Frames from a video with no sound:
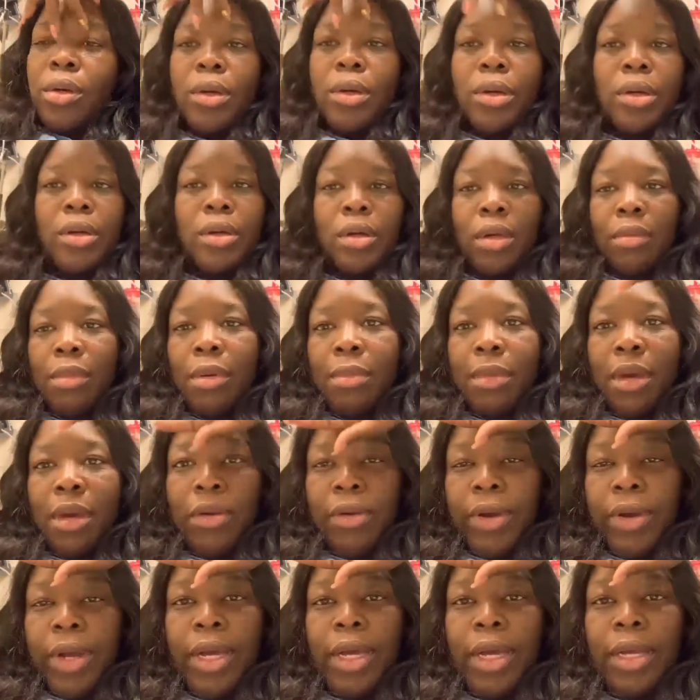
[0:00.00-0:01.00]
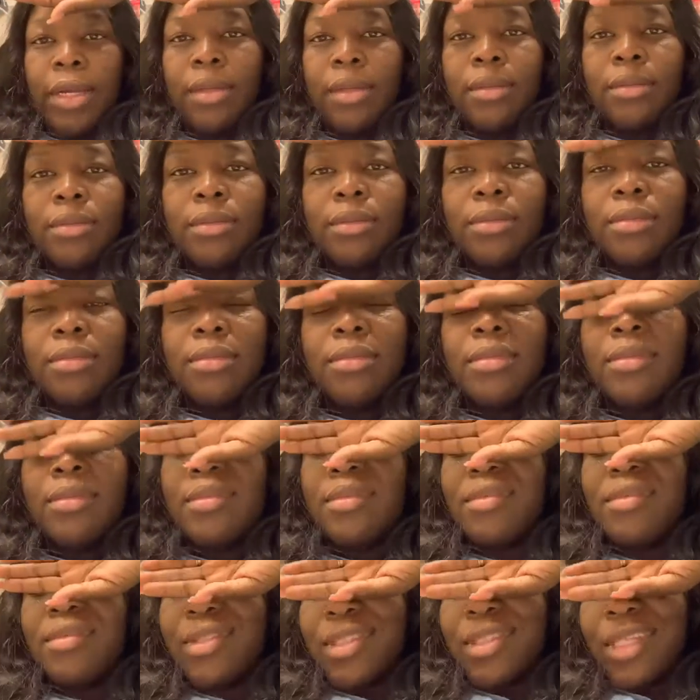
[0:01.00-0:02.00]
Okay, my battery had
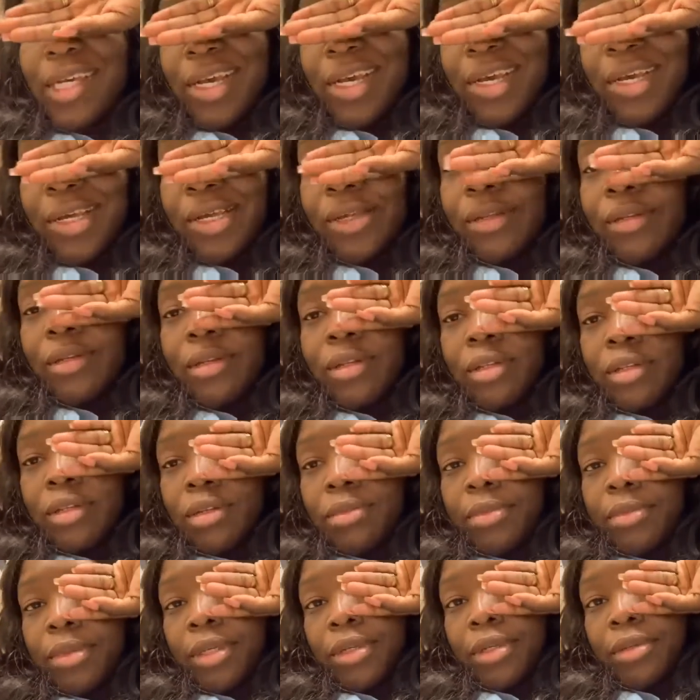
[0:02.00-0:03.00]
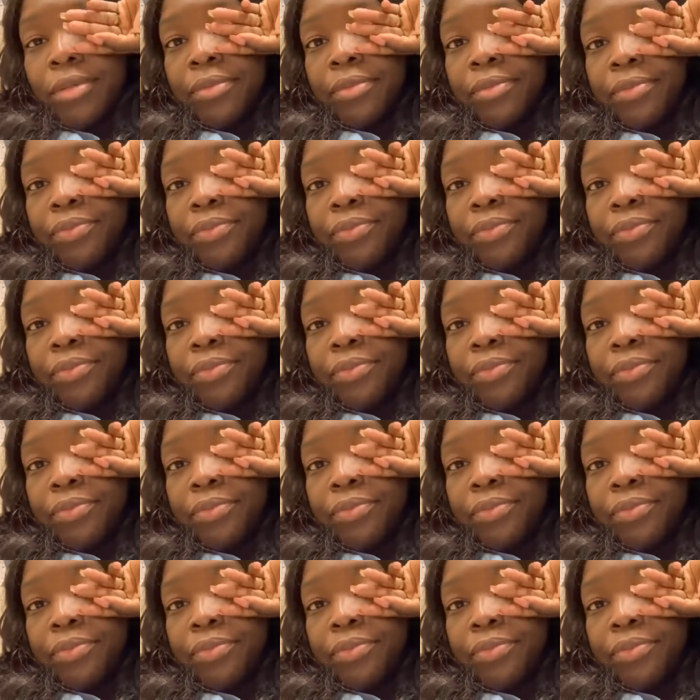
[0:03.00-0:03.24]
died a little bit.